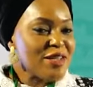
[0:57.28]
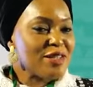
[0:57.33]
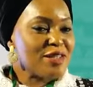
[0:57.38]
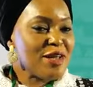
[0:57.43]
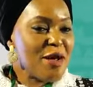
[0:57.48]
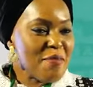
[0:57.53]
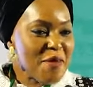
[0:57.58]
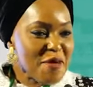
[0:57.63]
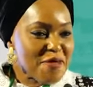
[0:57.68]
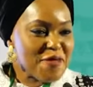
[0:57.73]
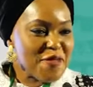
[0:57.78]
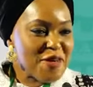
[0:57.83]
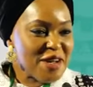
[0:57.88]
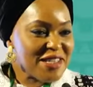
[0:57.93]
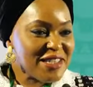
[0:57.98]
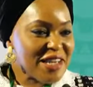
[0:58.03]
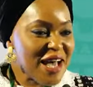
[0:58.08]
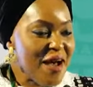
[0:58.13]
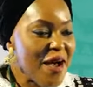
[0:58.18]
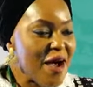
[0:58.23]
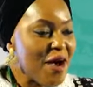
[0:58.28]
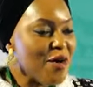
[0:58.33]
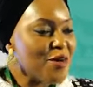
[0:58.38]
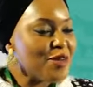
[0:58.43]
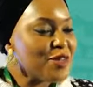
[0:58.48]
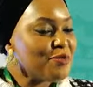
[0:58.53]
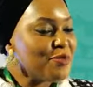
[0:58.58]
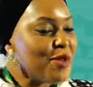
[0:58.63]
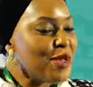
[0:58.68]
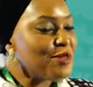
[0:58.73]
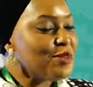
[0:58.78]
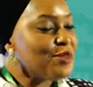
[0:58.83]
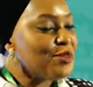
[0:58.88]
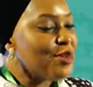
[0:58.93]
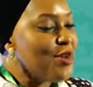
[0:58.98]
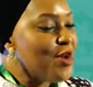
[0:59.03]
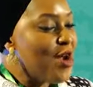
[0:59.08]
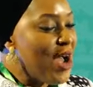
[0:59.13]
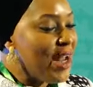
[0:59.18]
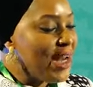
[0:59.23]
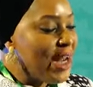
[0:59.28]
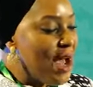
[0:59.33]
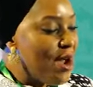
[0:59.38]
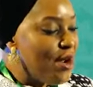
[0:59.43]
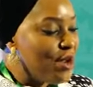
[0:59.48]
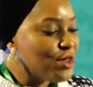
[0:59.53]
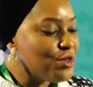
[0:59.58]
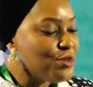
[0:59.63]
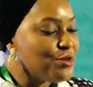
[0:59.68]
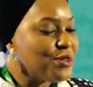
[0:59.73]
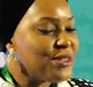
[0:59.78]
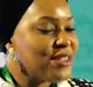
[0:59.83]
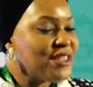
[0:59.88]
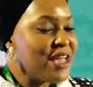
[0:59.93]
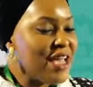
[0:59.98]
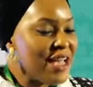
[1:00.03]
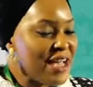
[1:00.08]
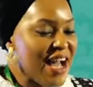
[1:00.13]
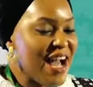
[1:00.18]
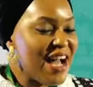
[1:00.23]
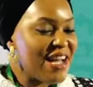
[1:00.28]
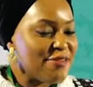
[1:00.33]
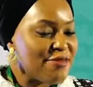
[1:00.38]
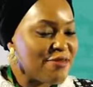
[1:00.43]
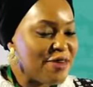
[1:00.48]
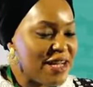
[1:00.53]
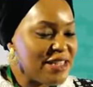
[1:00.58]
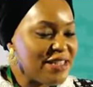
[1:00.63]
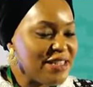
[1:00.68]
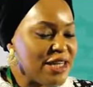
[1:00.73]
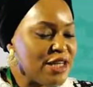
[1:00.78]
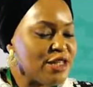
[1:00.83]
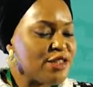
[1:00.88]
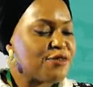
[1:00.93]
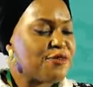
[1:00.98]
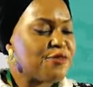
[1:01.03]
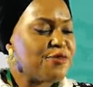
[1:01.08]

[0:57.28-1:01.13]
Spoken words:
Some of us, our husbands do not allow us to take advantage,